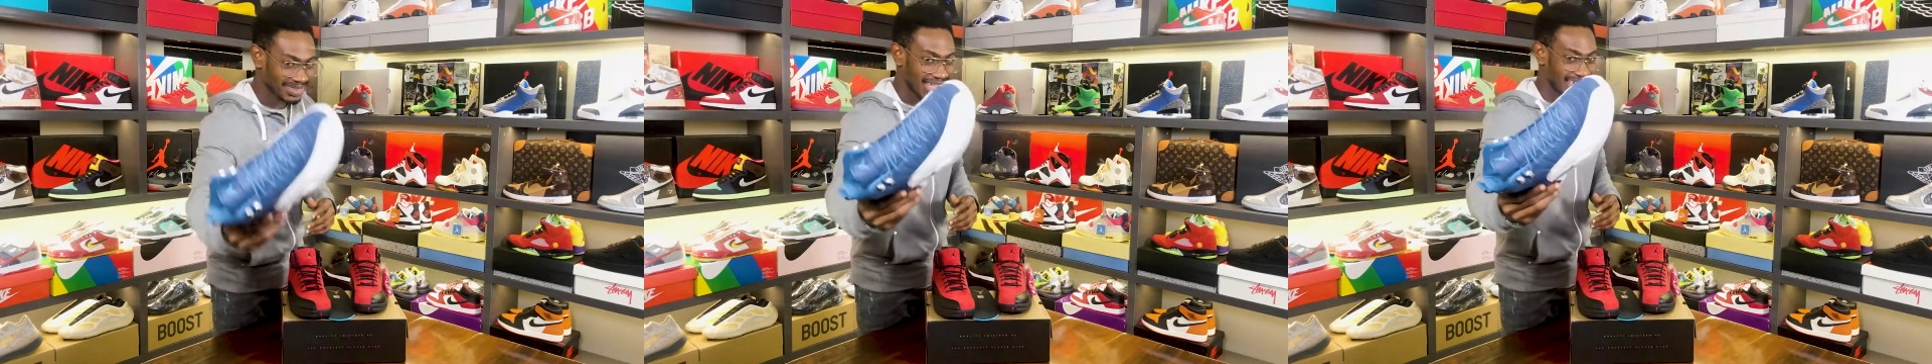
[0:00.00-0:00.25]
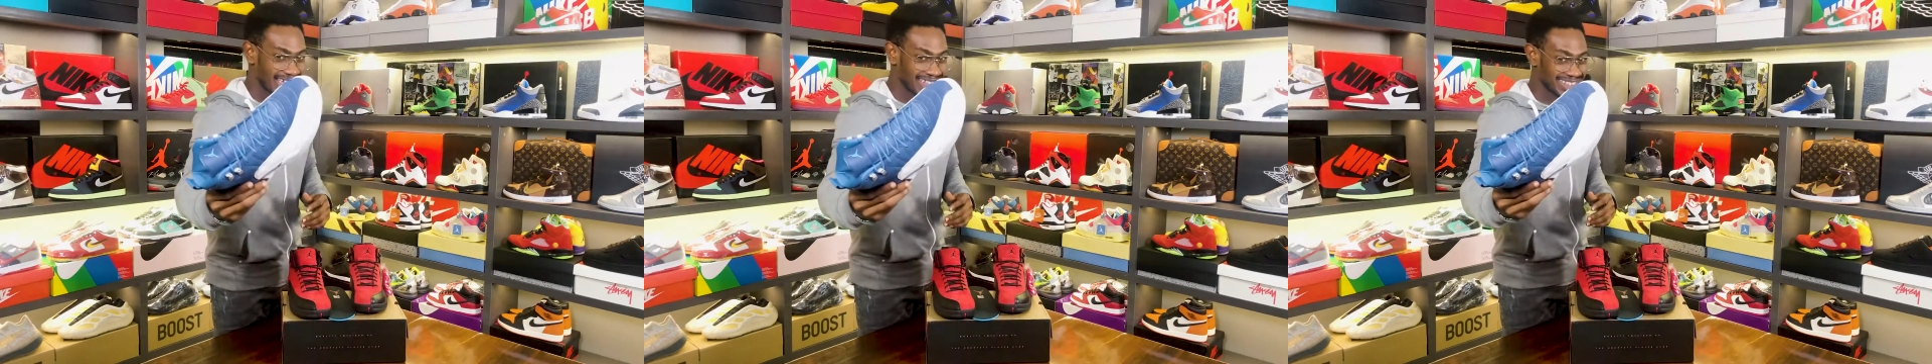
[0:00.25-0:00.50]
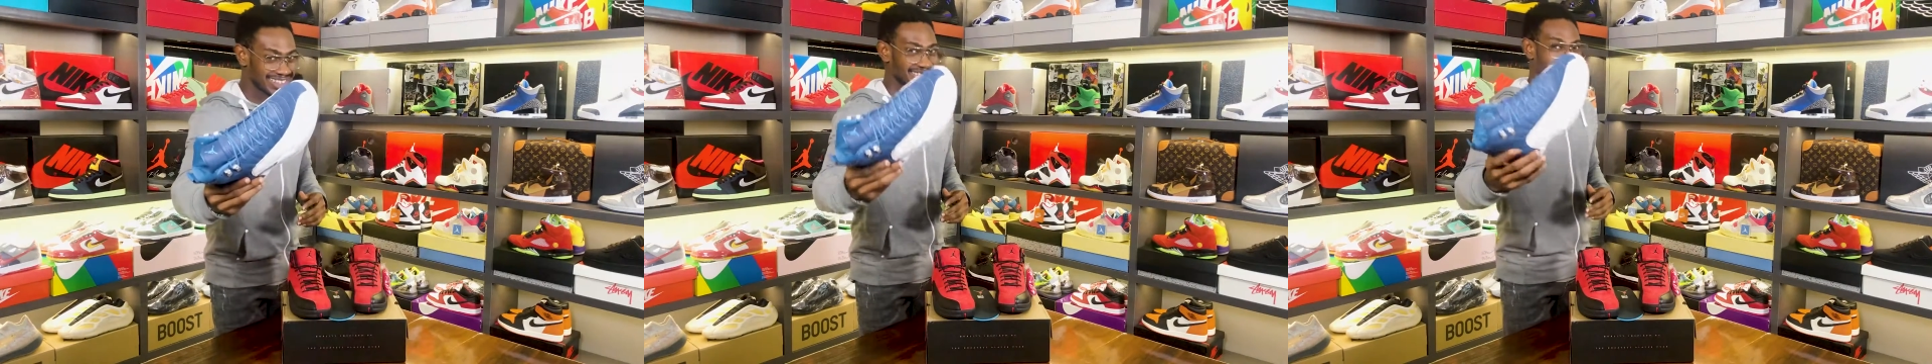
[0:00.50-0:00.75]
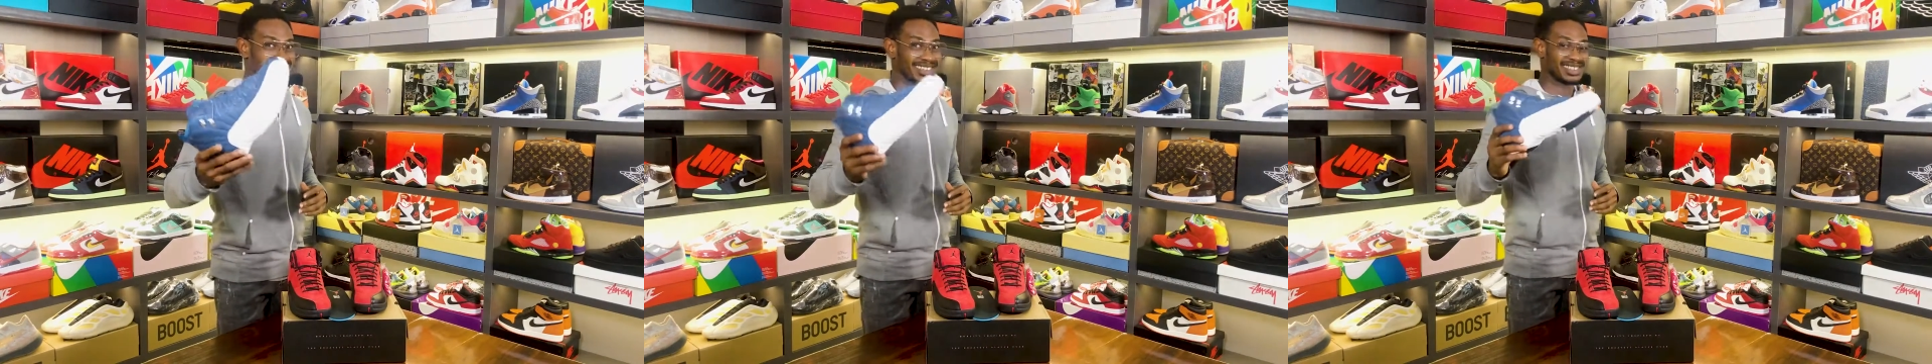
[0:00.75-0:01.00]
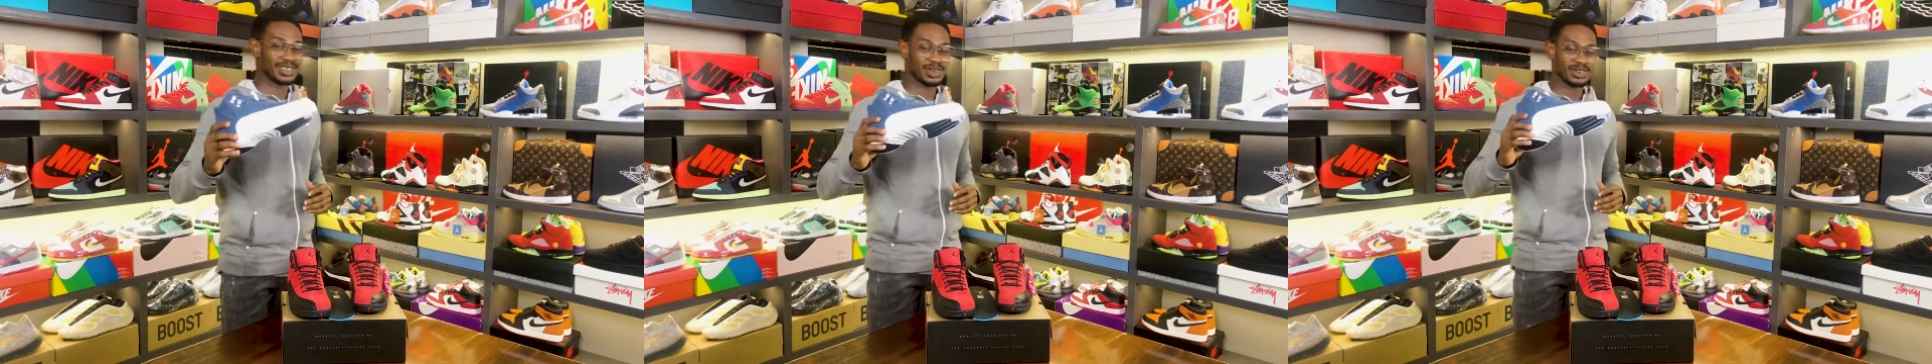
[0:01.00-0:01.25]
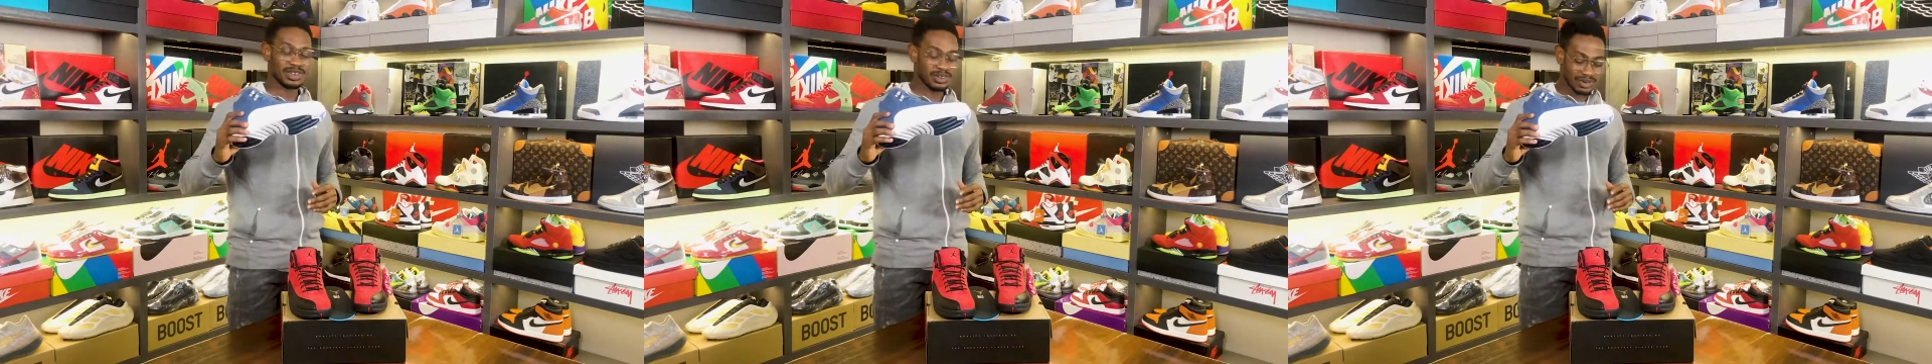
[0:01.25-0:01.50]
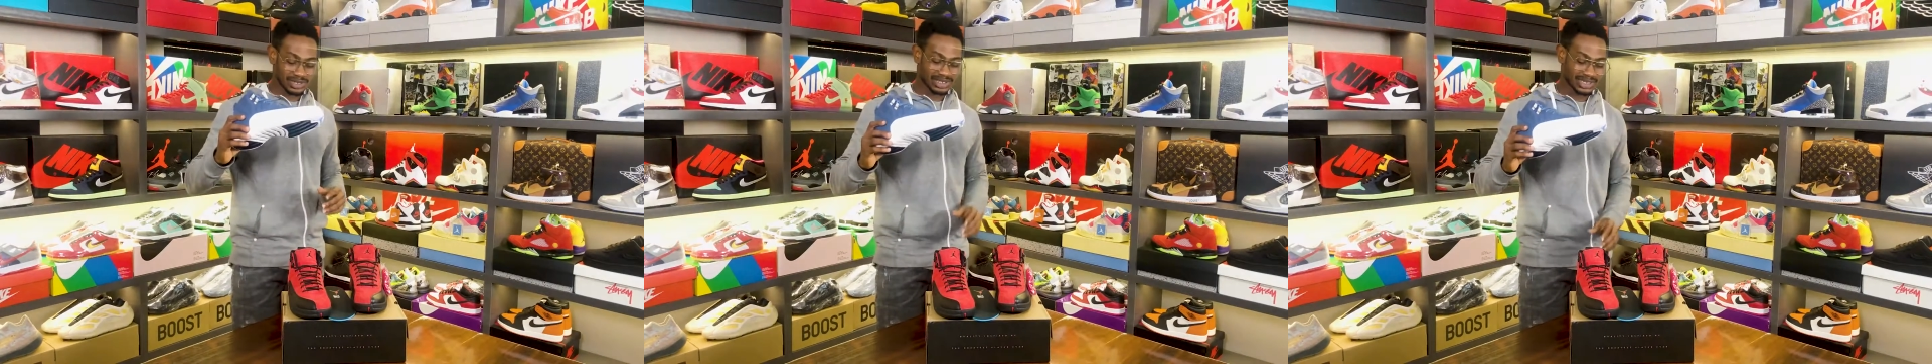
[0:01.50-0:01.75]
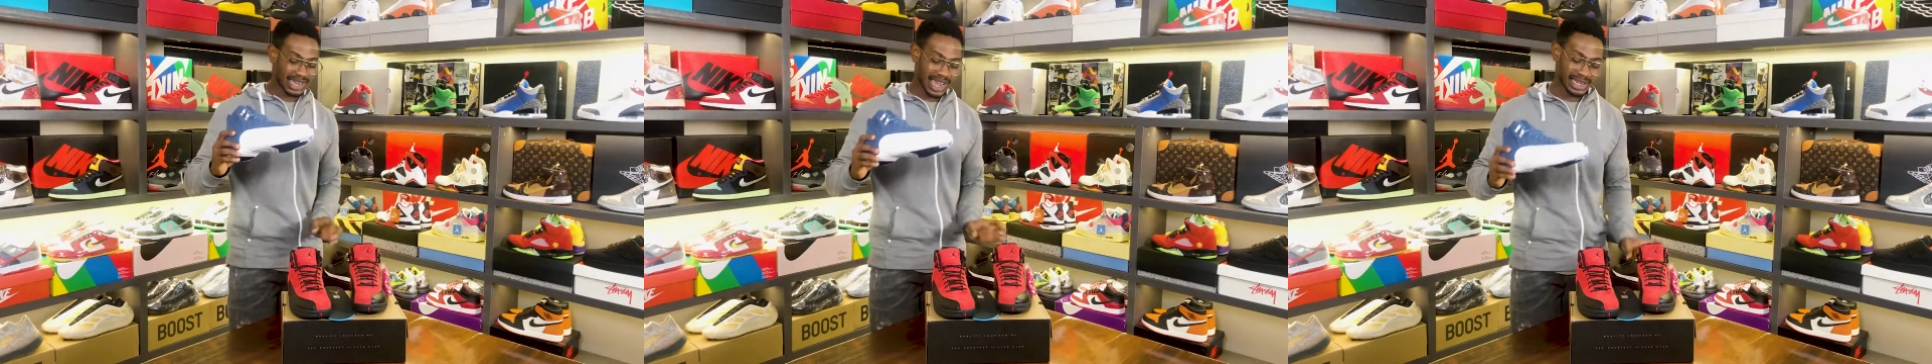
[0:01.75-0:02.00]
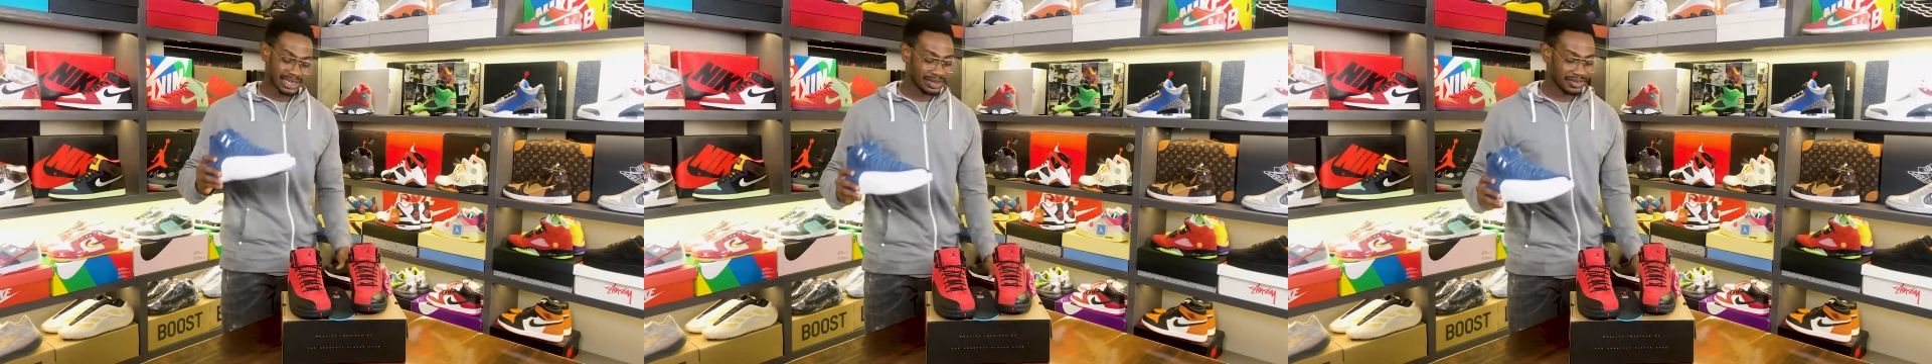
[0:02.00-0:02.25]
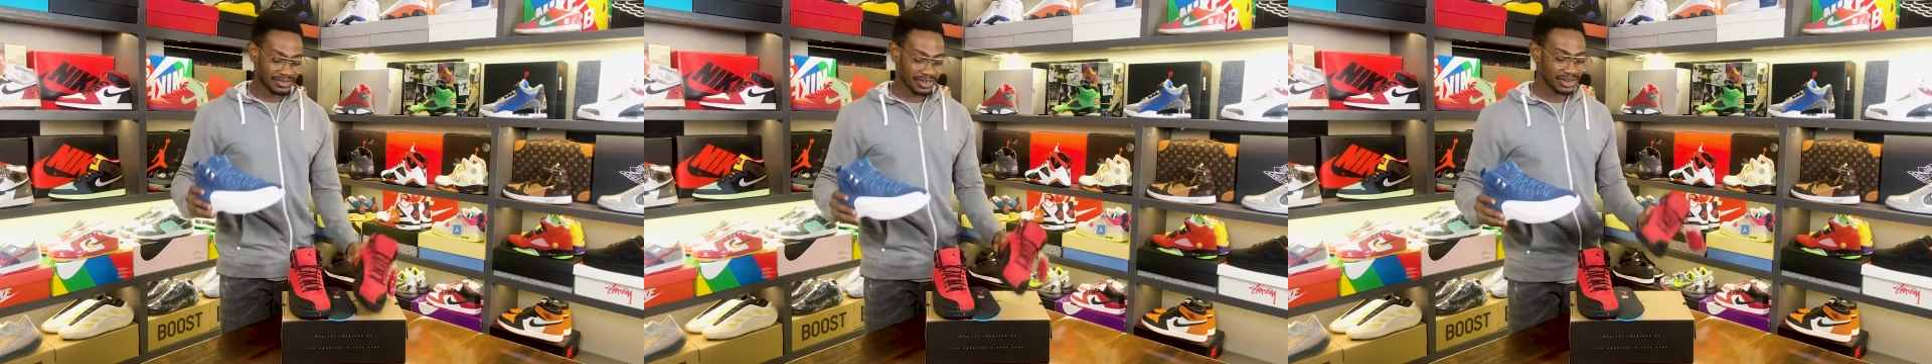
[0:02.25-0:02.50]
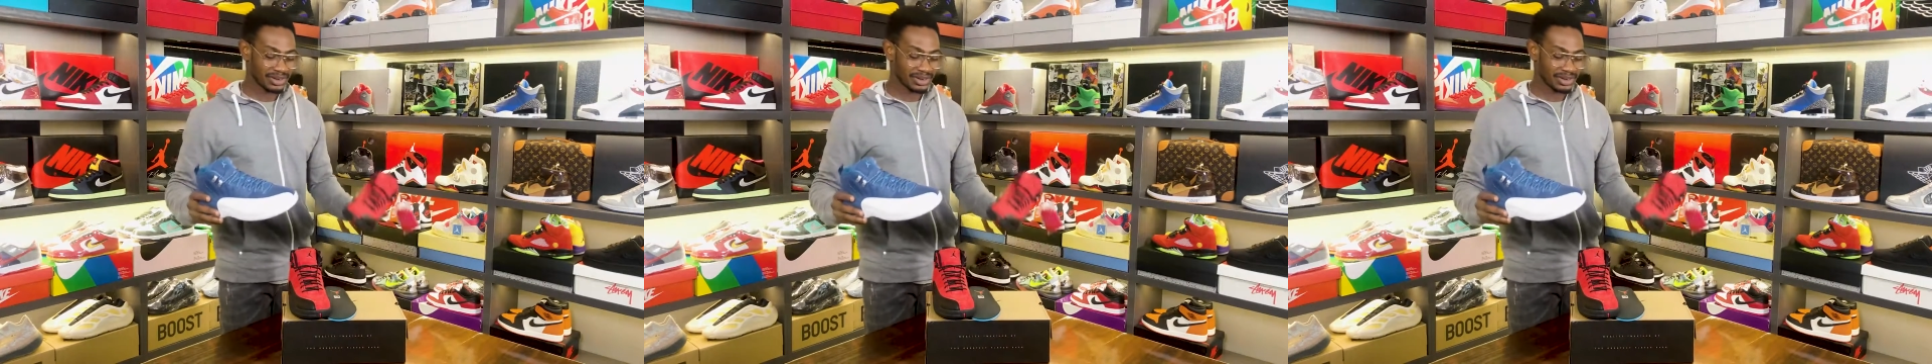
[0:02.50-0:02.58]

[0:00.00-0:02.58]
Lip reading: I got this. So it's kind of